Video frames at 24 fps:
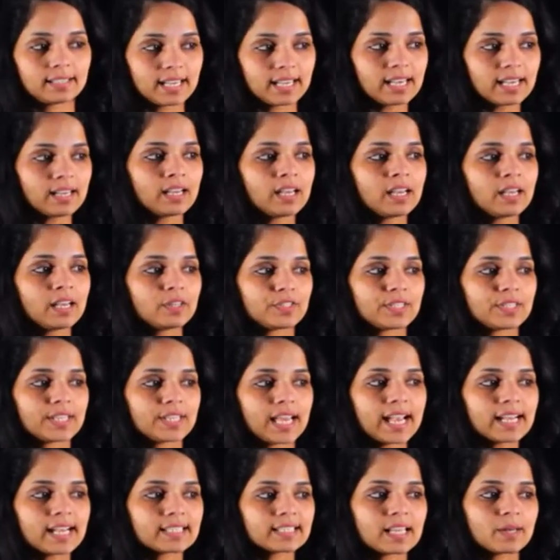Okay, so
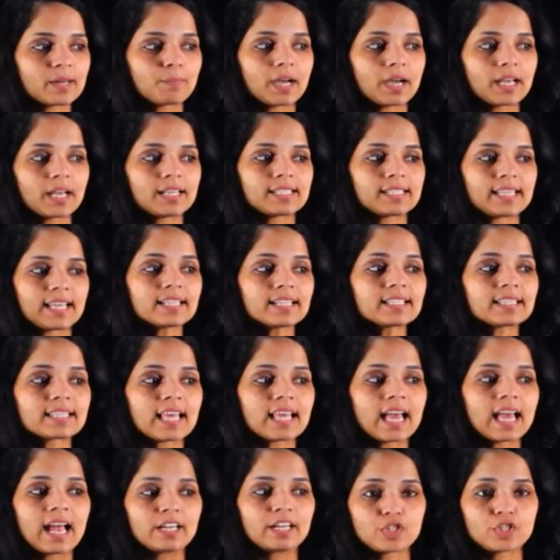x and minus x
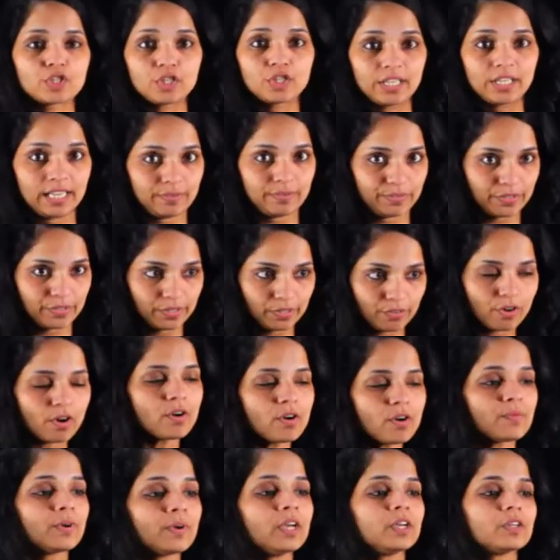add to give 0.